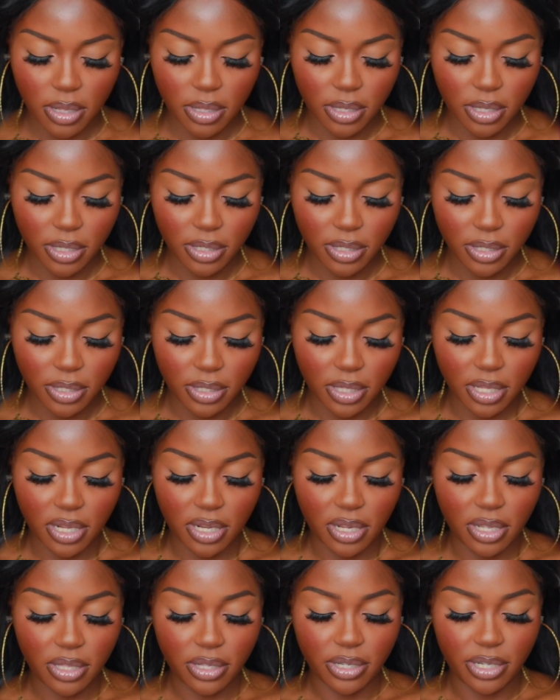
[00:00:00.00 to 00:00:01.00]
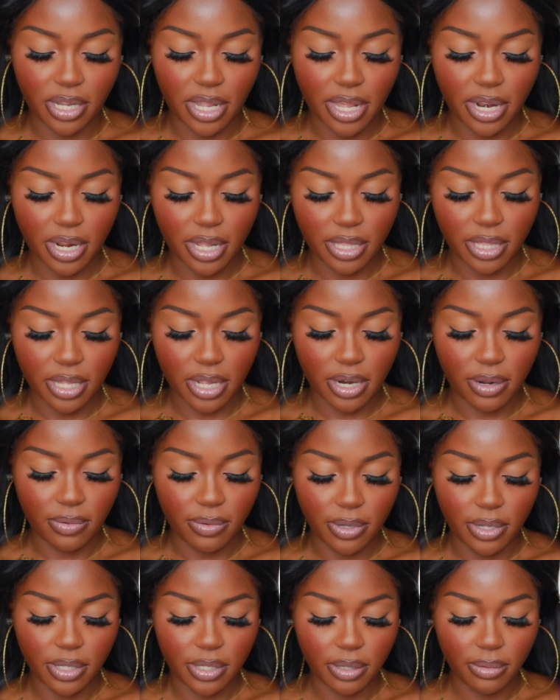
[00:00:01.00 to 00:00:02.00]
This is another shade I thought I
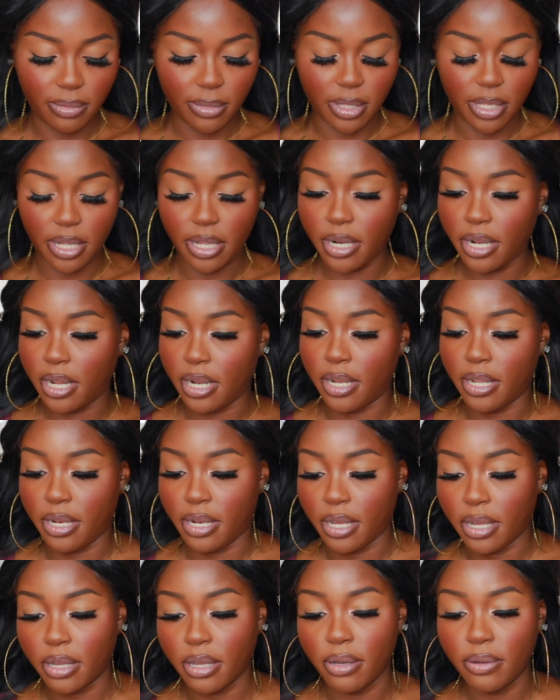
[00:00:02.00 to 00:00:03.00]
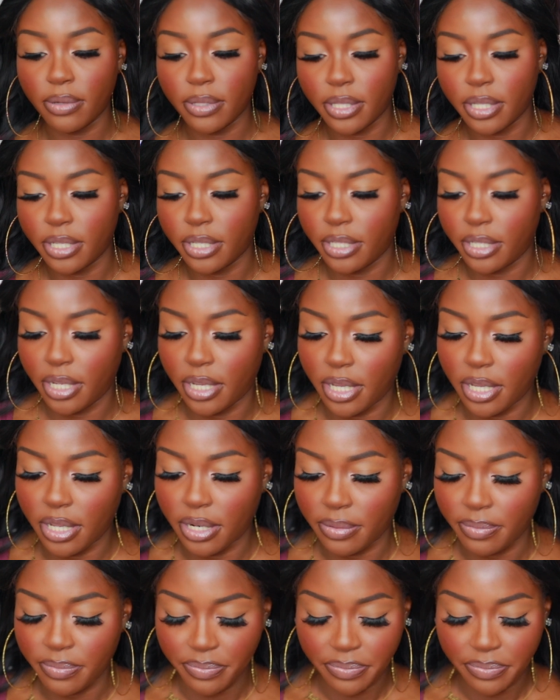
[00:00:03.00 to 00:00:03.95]
was. I'm glad I did not go with this shade.